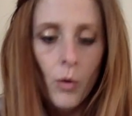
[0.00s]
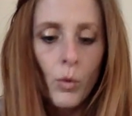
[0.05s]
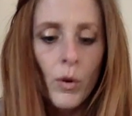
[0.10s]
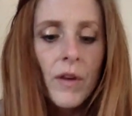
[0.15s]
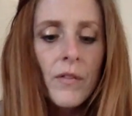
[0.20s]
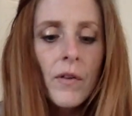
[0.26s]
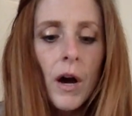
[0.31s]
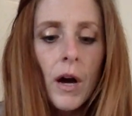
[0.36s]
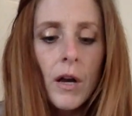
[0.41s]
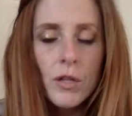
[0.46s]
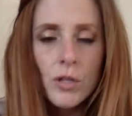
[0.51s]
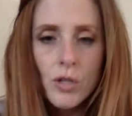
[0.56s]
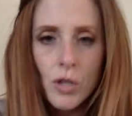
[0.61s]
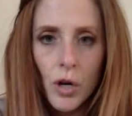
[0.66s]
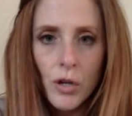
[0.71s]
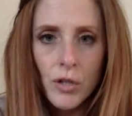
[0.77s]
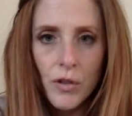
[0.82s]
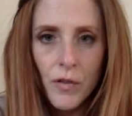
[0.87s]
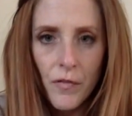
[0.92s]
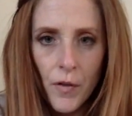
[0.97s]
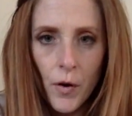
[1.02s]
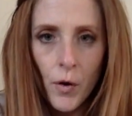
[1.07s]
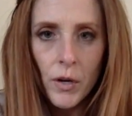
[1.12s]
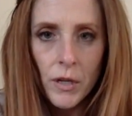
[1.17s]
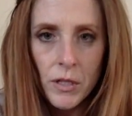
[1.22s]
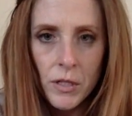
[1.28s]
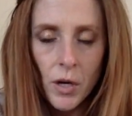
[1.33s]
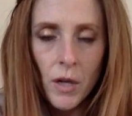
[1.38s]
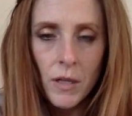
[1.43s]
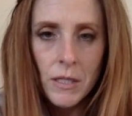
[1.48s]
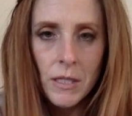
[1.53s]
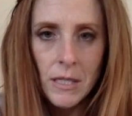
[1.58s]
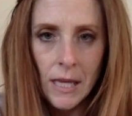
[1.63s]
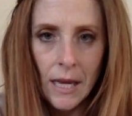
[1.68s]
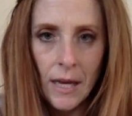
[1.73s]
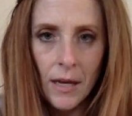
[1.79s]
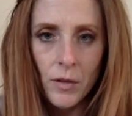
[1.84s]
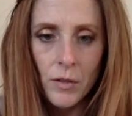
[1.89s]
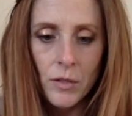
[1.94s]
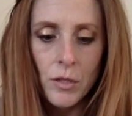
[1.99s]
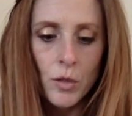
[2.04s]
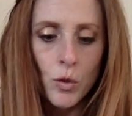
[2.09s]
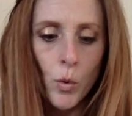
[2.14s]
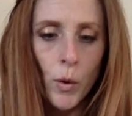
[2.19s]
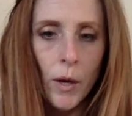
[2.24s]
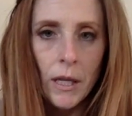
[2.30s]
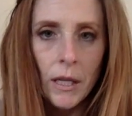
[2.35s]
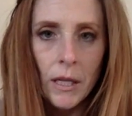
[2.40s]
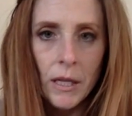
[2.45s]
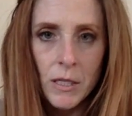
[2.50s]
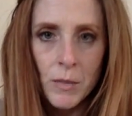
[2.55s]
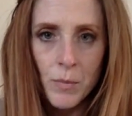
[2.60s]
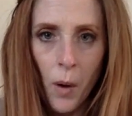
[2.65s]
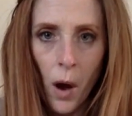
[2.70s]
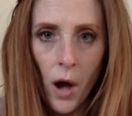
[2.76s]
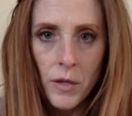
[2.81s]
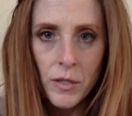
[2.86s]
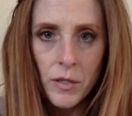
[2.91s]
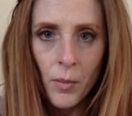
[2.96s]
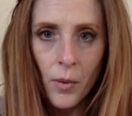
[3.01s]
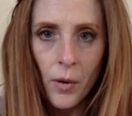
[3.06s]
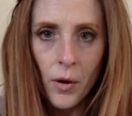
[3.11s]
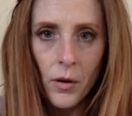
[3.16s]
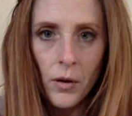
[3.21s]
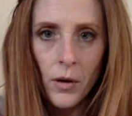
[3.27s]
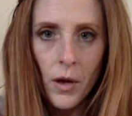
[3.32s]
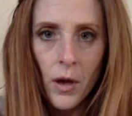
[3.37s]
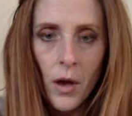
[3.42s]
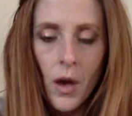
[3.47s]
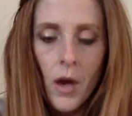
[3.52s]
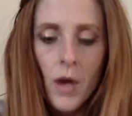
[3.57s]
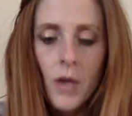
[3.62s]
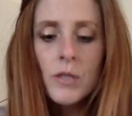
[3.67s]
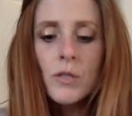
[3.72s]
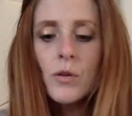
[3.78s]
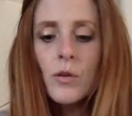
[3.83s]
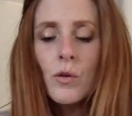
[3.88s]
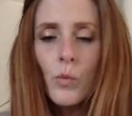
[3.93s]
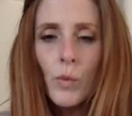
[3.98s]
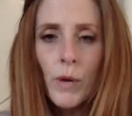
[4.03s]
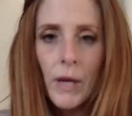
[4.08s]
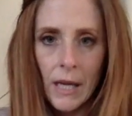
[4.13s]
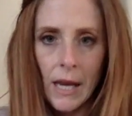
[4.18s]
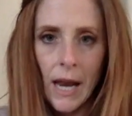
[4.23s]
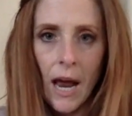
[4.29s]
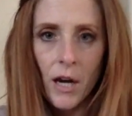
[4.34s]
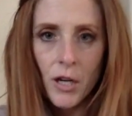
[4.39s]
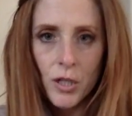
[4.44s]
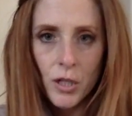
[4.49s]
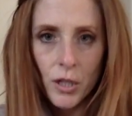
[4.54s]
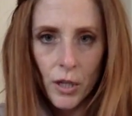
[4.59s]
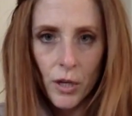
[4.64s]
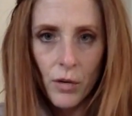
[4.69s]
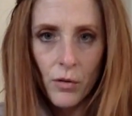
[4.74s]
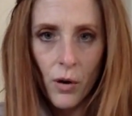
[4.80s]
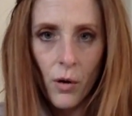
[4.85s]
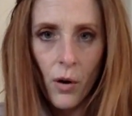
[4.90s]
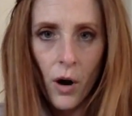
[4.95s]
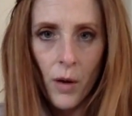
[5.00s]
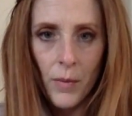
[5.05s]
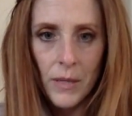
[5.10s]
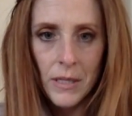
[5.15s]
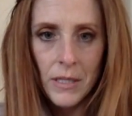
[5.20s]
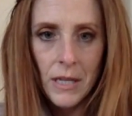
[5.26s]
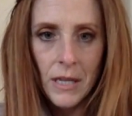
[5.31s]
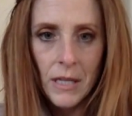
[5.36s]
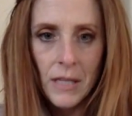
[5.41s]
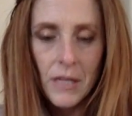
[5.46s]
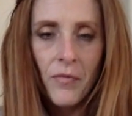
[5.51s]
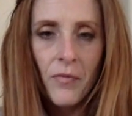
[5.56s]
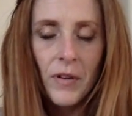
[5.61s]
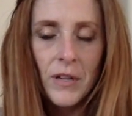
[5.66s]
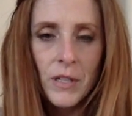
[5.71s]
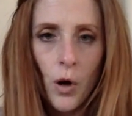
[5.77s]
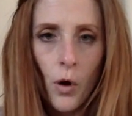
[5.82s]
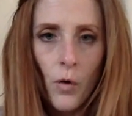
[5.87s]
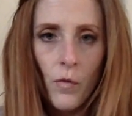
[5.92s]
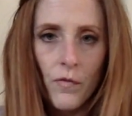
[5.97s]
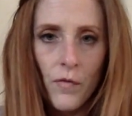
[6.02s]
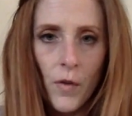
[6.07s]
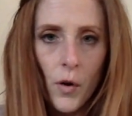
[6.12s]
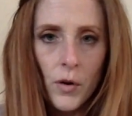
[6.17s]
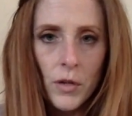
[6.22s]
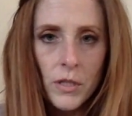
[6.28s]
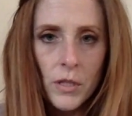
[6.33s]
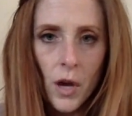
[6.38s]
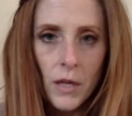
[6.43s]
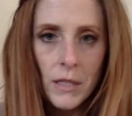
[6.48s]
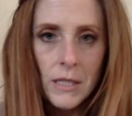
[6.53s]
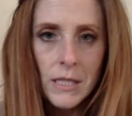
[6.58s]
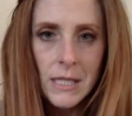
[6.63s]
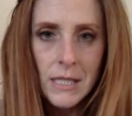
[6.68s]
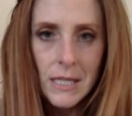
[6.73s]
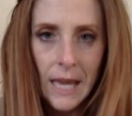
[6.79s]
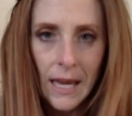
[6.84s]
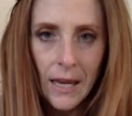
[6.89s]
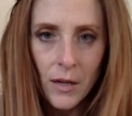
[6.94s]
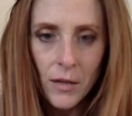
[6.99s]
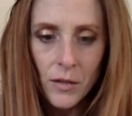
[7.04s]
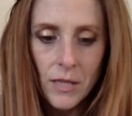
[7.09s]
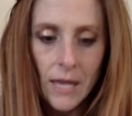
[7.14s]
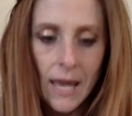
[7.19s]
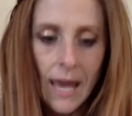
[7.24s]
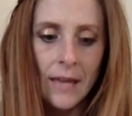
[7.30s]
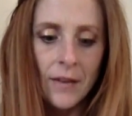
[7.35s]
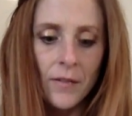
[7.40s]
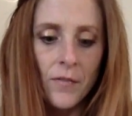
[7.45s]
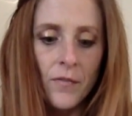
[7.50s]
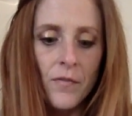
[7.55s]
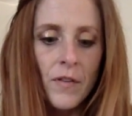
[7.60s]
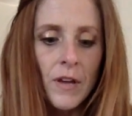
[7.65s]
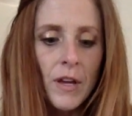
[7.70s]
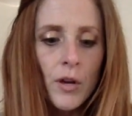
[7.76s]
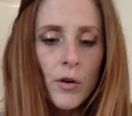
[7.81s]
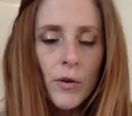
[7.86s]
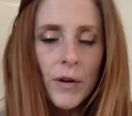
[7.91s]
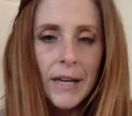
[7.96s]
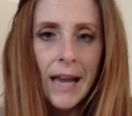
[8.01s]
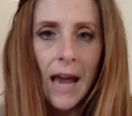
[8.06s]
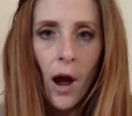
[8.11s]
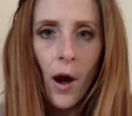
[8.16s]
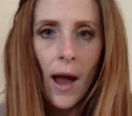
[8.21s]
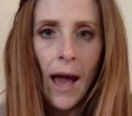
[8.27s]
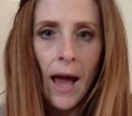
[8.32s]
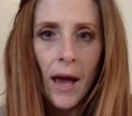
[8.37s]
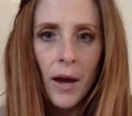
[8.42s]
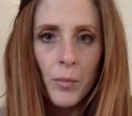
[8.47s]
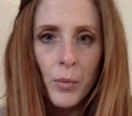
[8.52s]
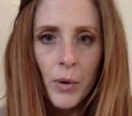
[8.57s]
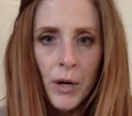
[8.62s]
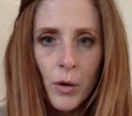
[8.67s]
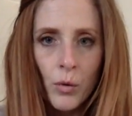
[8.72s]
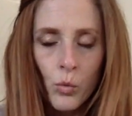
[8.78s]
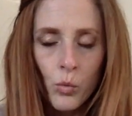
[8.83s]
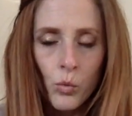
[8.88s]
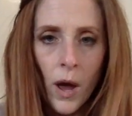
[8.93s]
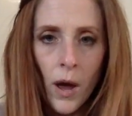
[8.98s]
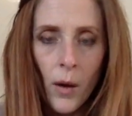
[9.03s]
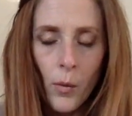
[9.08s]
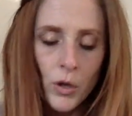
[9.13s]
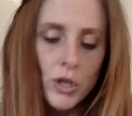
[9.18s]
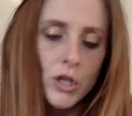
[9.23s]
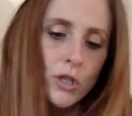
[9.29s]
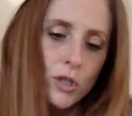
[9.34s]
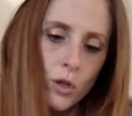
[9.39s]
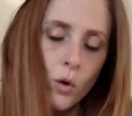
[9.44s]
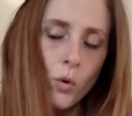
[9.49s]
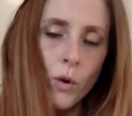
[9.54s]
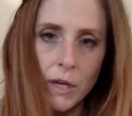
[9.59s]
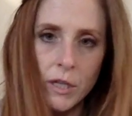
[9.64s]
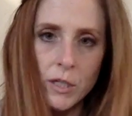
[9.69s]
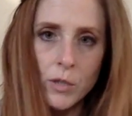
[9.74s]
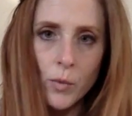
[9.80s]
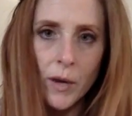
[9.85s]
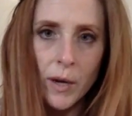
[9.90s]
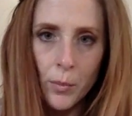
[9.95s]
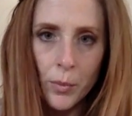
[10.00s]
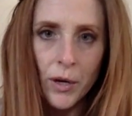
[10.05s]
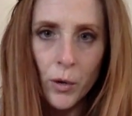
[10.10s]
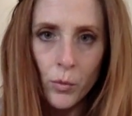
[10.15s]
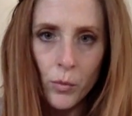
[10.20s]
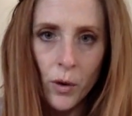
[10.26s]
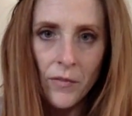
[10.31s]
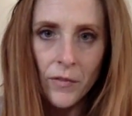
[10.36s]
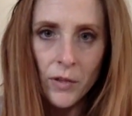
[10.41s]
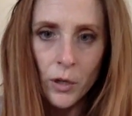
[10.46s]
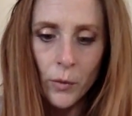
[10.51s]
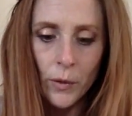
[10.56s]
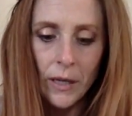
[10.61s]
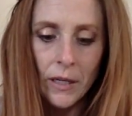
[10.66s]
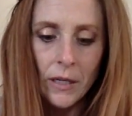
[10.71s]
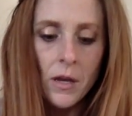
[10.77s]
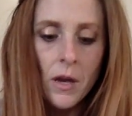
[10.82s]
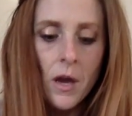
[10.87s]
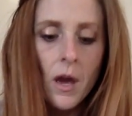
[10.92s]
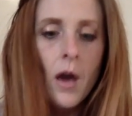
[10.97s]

we've got to start to focus on sales as quickly as possible so that we can actually grow our business. If we don't focus on sales and figuring out how to bring re- which is the quickest way to bring revenue in